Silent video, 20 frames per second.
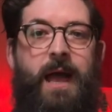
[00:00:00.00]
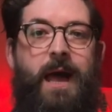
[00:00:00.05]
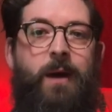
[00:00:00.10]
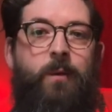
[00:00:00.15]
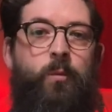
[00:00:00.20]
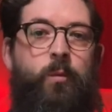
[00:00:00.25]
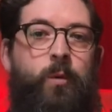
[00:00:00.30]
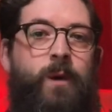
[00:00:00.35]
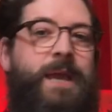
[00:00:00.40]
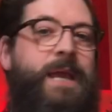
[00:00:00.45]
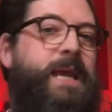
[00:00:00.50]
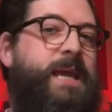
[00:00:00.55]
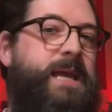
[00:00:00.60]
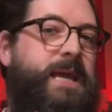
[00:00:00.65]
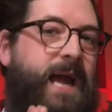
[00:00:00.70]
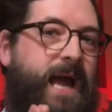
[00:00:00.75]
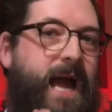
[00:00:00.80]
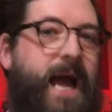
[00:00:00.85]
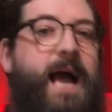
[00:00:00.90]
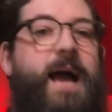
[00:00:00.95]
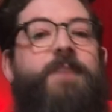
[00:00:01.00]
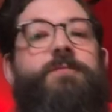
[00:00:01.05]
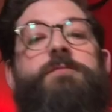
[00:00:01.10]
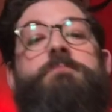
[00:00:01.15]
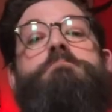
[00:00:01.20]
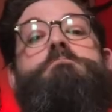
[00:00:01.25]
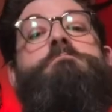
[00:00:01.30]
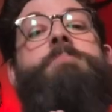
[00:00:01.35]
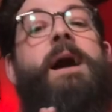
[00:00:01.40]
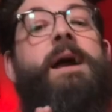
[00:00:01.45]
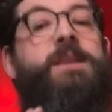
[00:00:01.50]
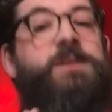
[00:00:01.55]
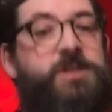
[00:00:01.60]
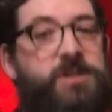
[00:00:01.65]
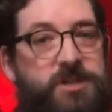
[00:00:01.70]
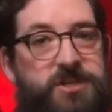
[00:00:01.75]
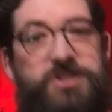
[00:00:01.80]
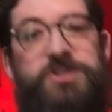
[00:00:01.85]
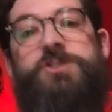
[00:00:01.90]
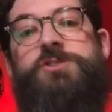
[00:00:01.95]
We have
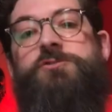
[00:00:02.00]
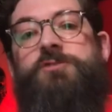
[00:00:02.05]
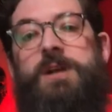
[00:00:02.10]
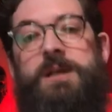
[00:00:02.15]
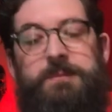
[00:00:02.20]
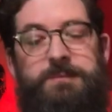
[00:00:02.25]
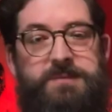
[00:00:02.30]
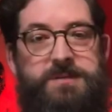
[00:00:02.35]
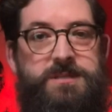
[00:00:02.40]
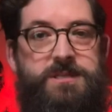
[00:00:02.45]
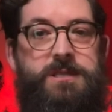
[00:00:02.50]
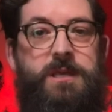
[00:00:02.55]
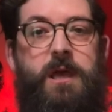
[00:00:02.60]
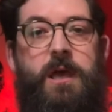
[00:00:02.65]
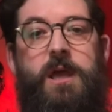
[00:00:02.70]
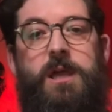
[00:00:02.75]
manuscripts